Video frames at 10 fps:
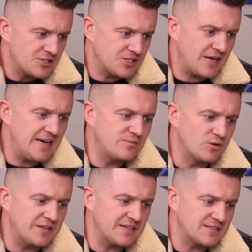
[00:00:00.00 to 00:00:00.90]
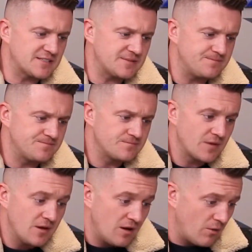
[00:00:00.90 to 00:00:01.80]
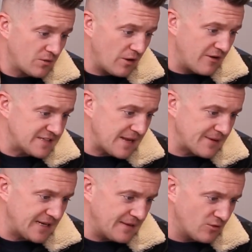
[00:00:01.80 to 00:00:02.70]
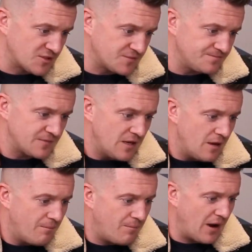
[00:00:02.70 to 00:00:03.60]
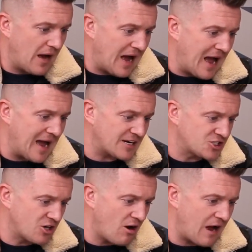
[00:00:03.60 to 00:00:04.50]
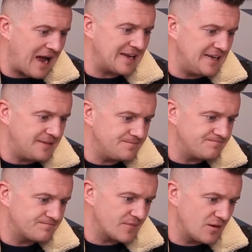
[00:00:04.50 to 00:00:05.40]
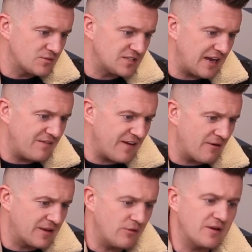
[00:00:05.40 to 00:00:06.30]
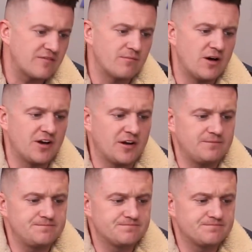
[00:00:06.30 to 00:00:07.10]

Sinead Woodings, I wonder what her Islamic name was, but Akshar Ali was today found guilty of the murder,